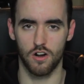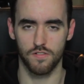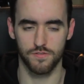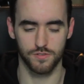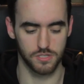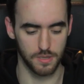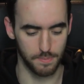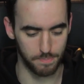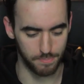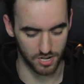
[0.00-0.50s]

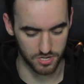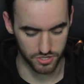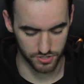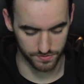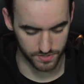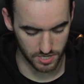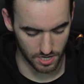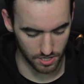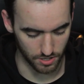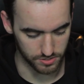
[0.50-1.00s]
offers a
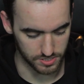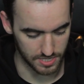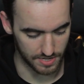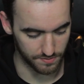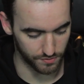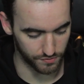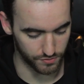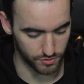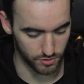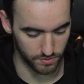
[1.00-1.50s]
bunch of colors, and
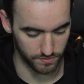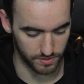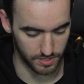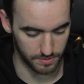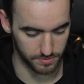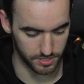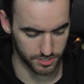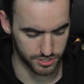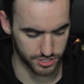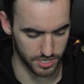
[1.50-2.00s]
I have a few of
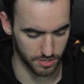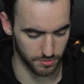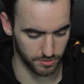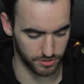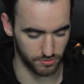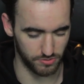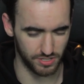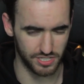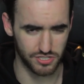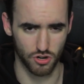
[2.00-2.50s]
them to share
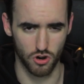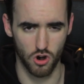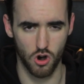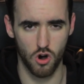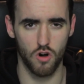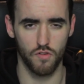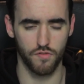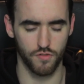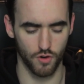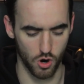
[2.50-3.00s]
with you. These are
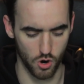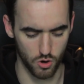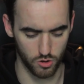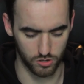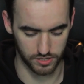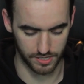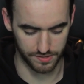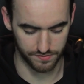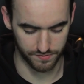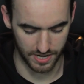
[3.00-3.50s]
all for
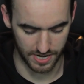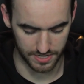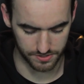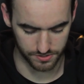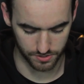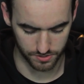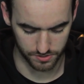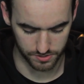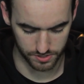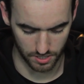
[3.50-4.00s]
Oakley
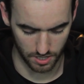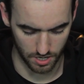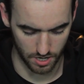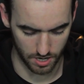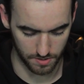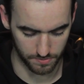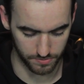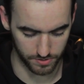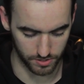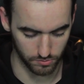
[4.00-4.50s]
visors.
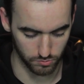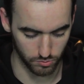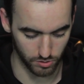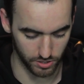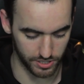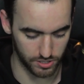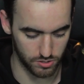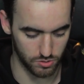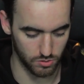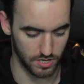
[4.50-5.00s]
They're
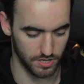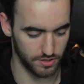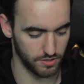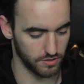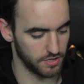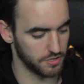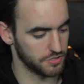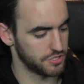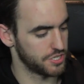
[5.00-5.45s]
really cool how they're